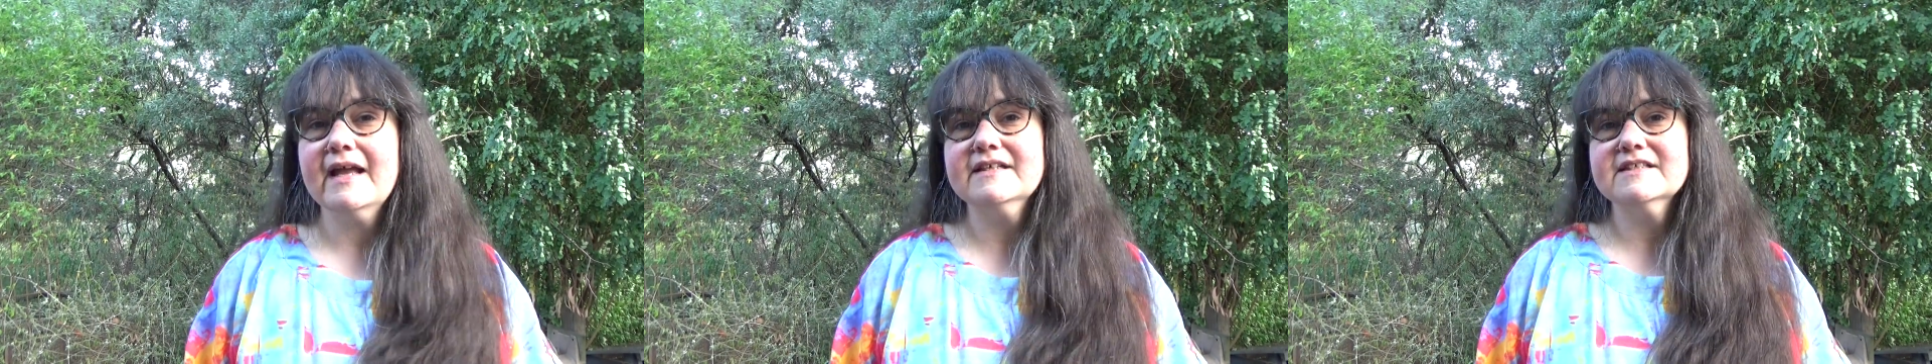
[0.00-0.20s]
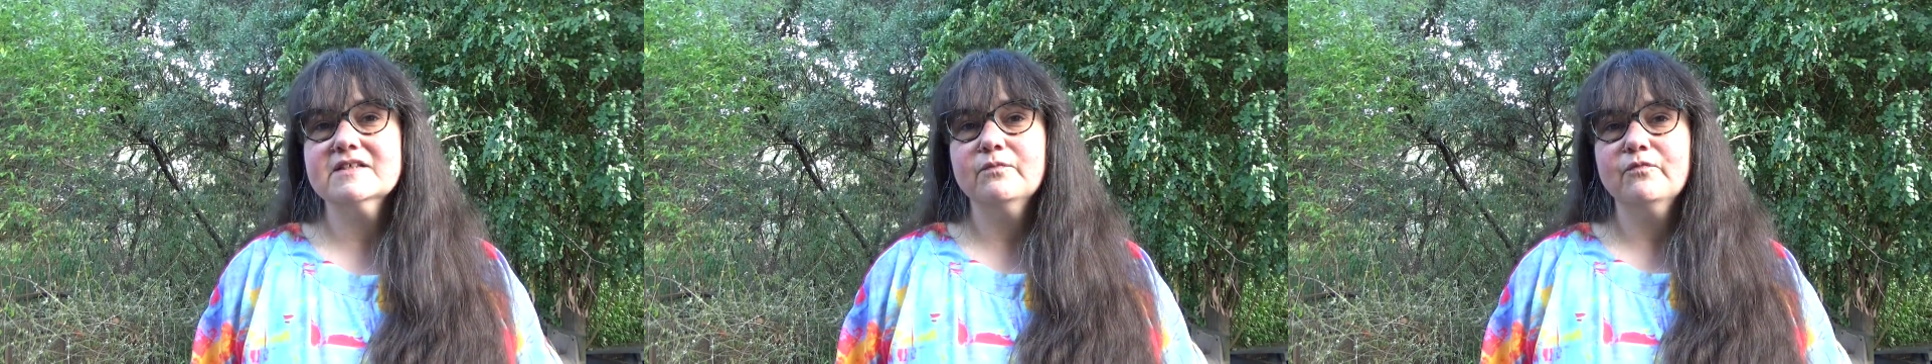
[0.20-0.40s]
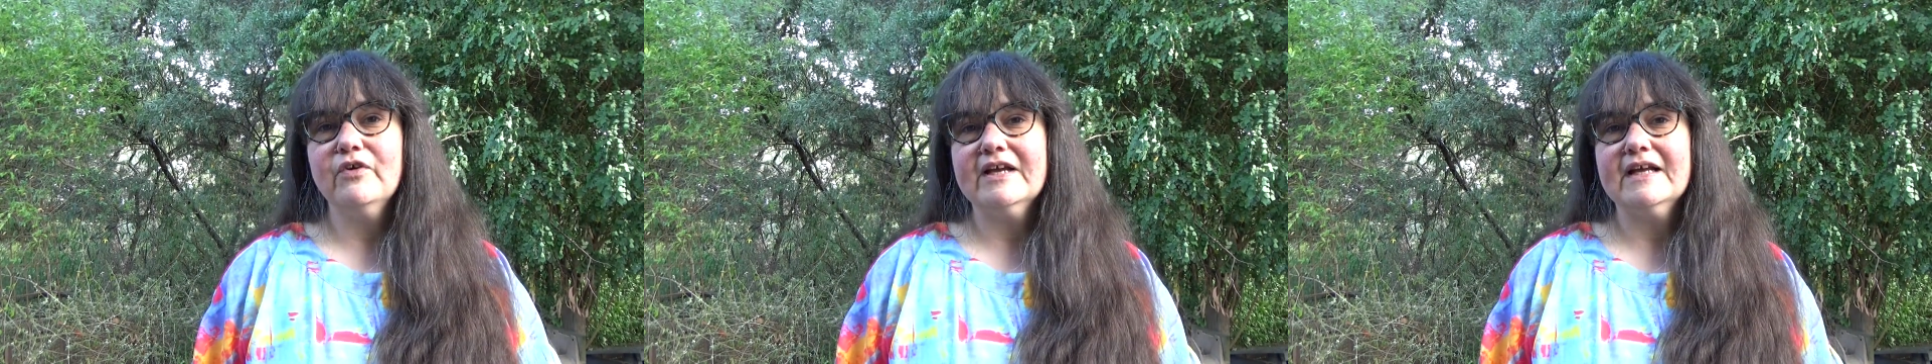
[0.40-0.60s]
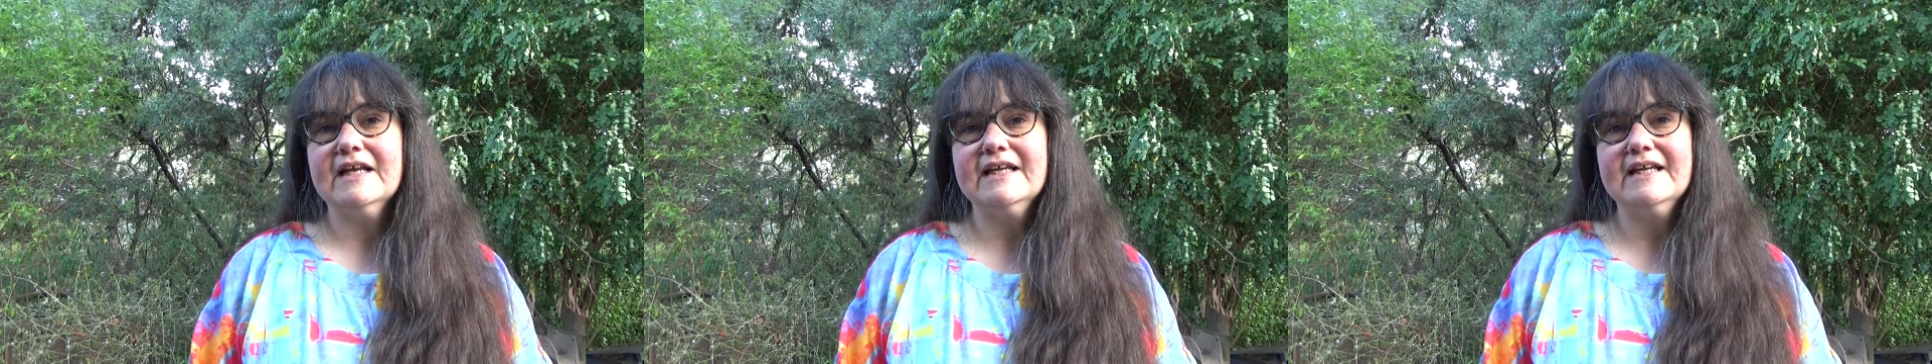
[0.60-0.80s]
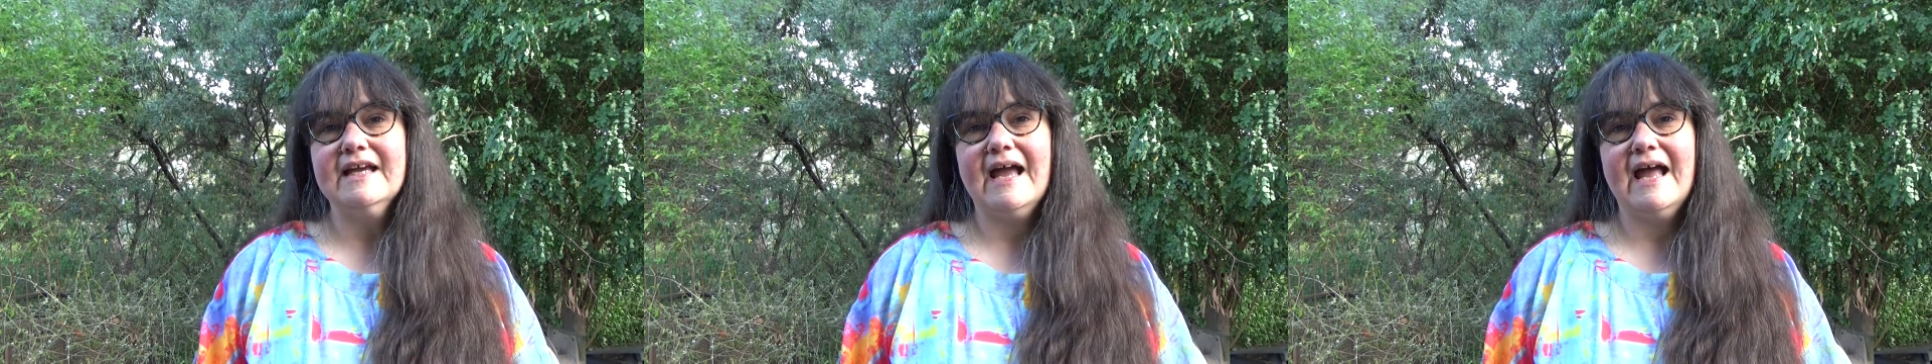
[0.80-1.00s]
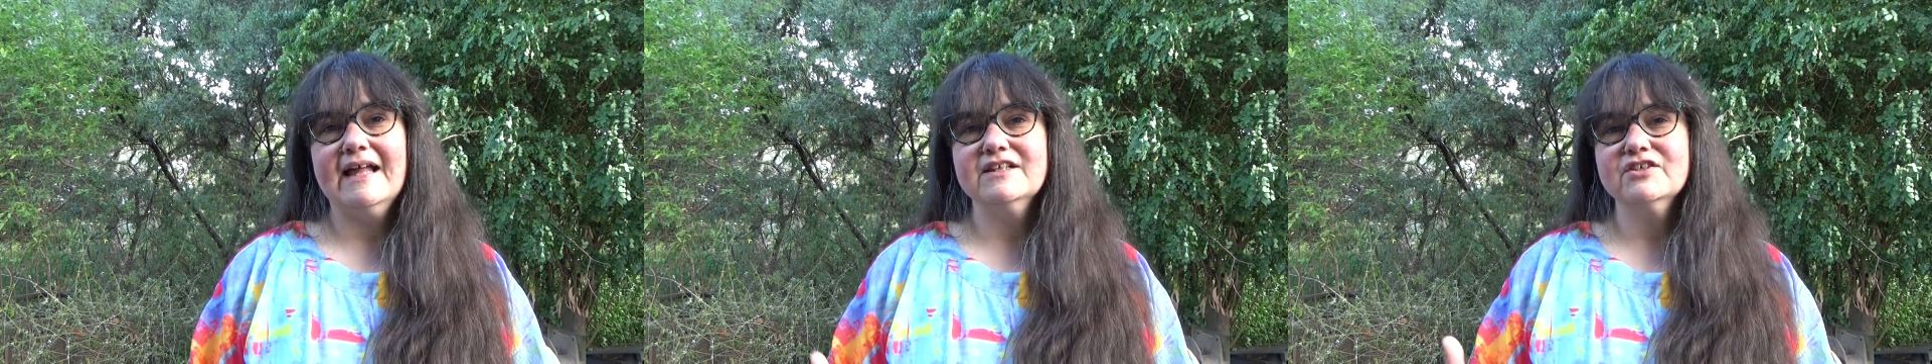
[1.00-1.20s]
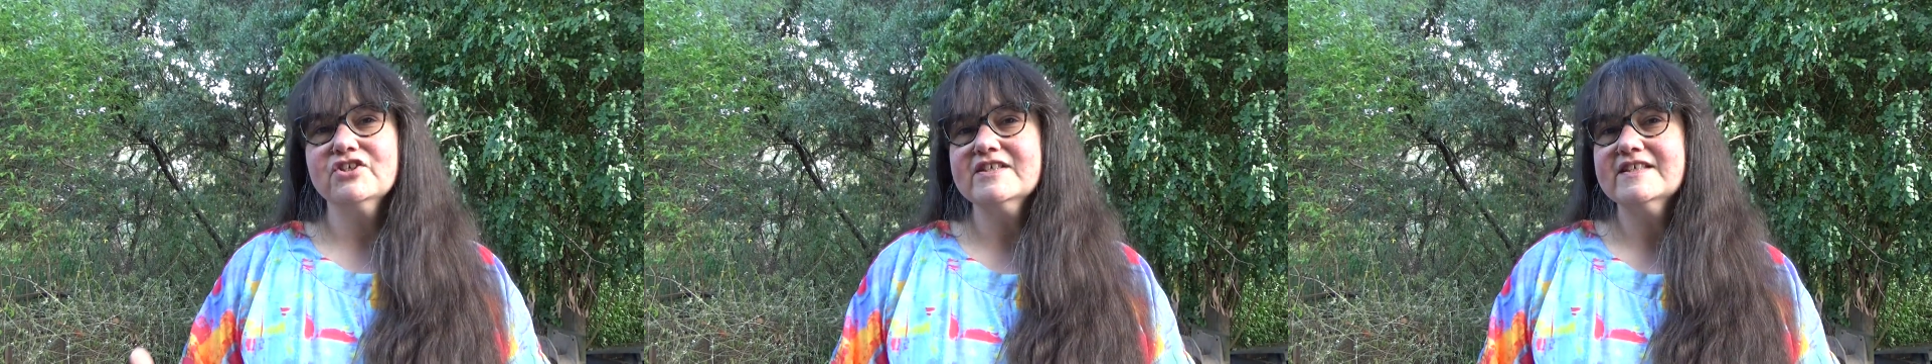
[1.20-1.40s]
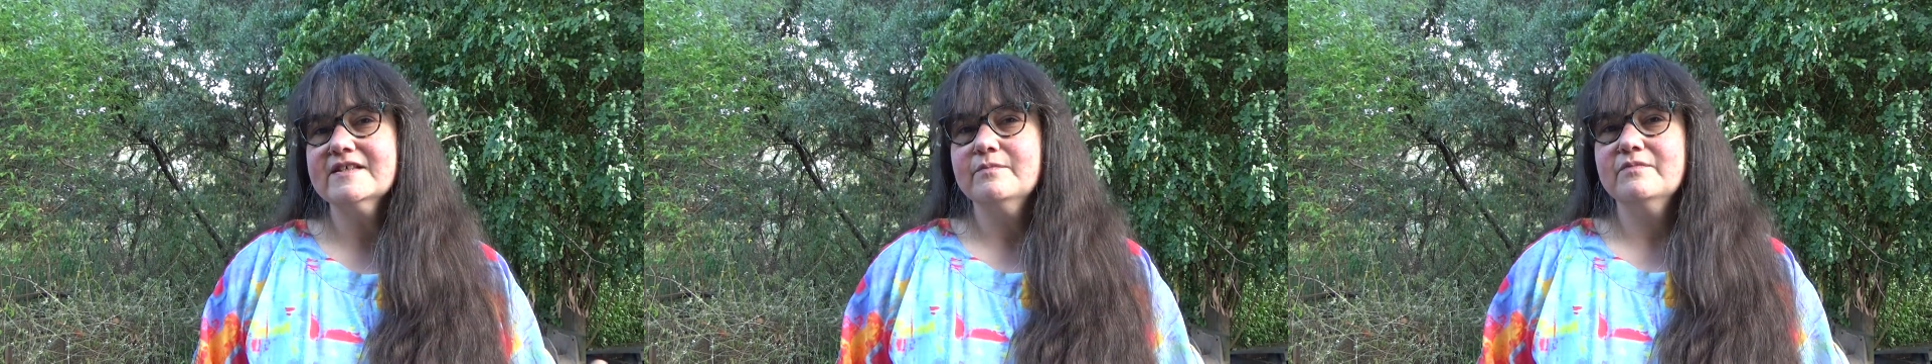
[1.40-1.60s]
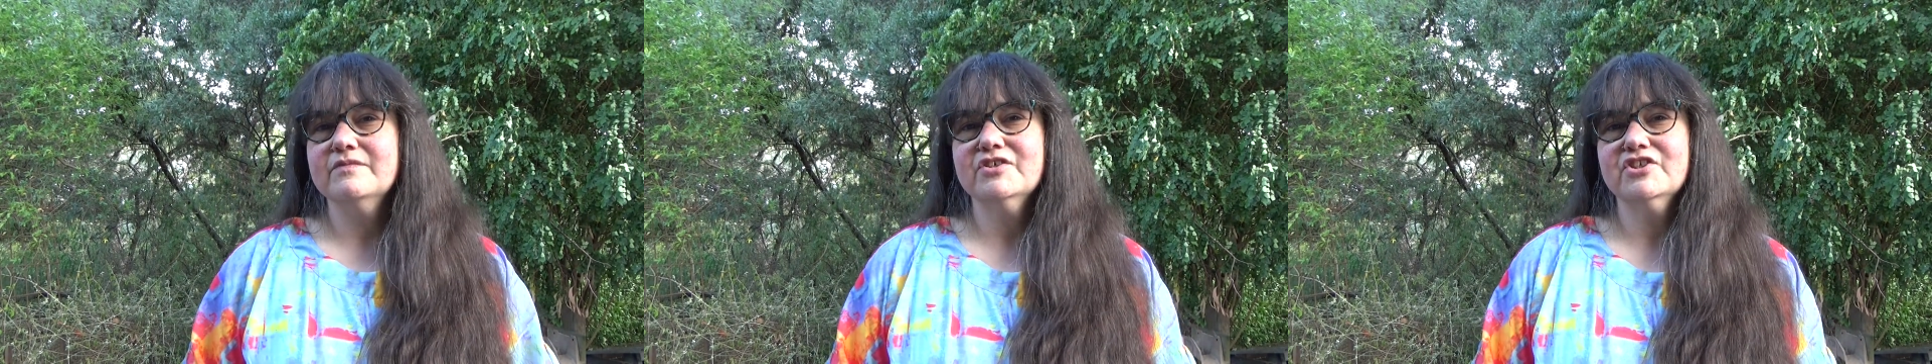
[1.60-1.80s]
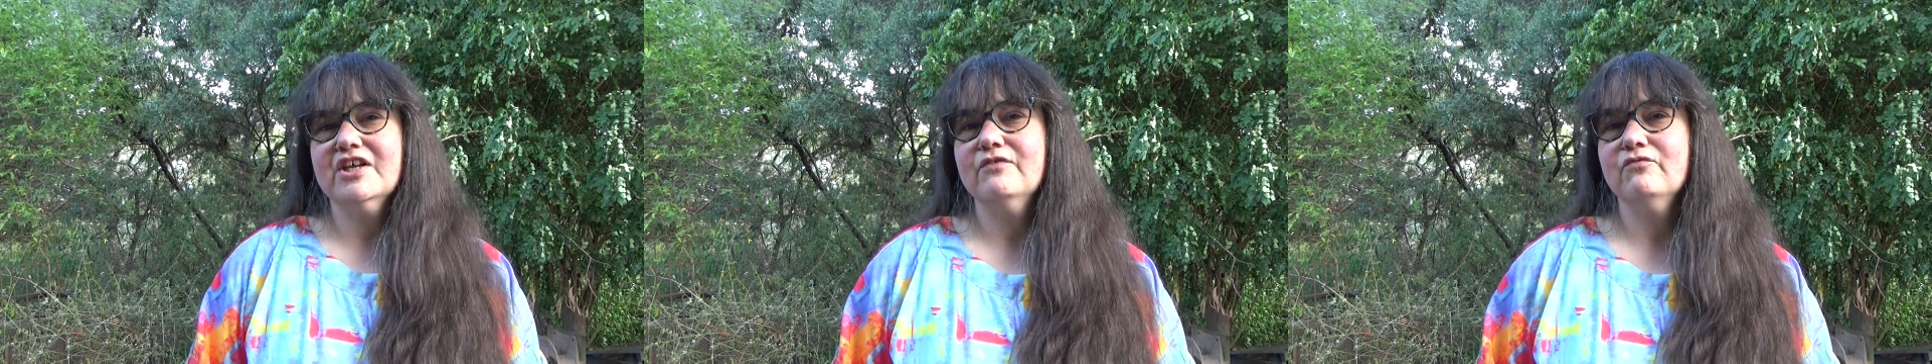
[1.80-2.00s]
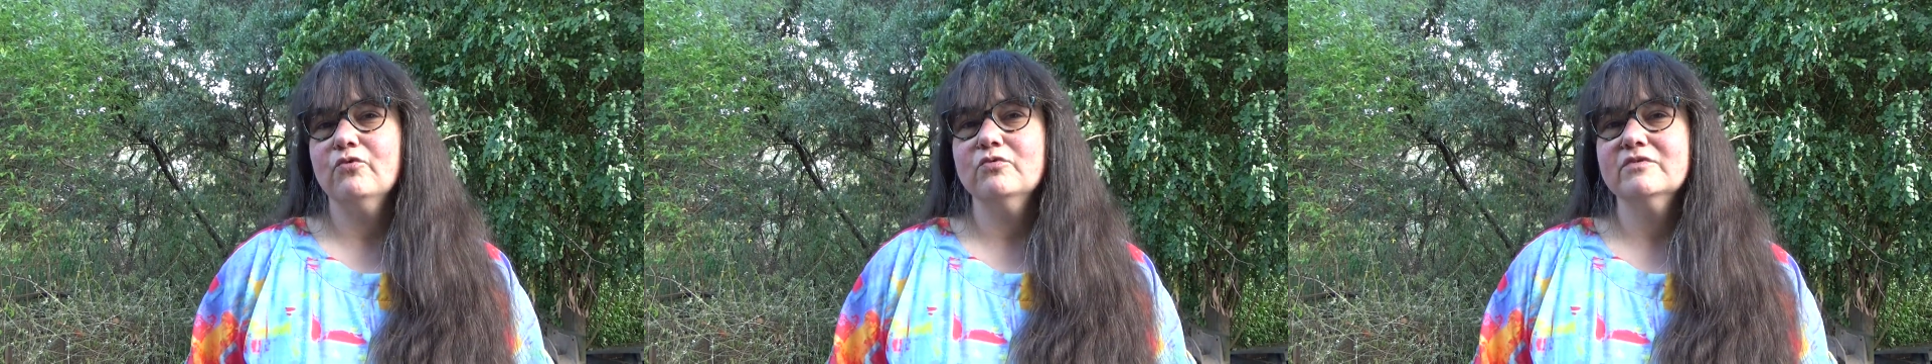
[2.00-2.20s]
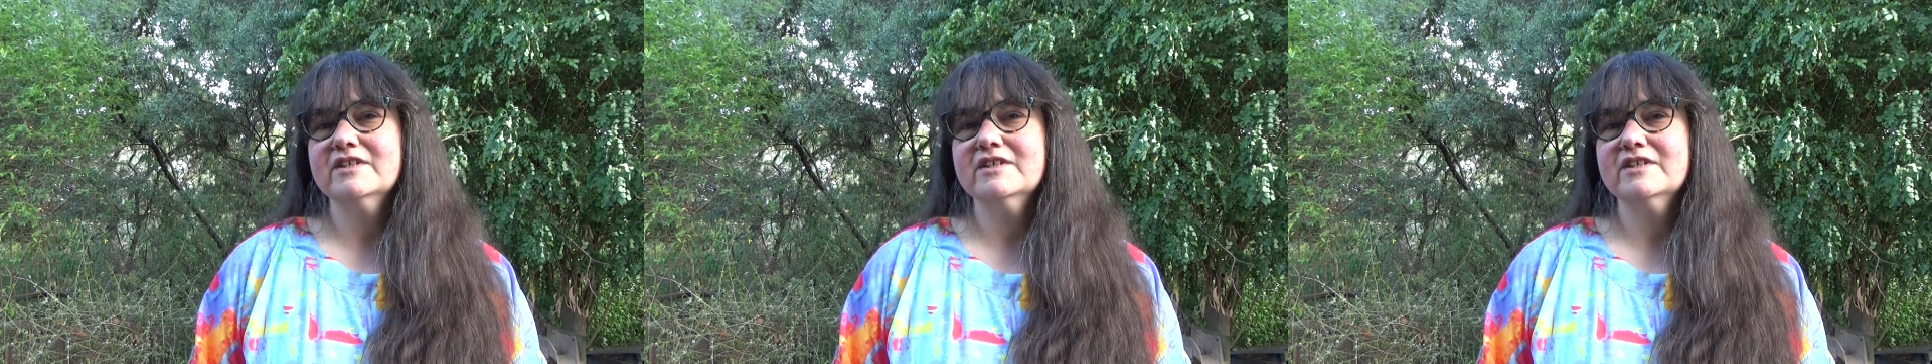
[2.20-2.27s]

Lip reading: and some wrinkling and just some general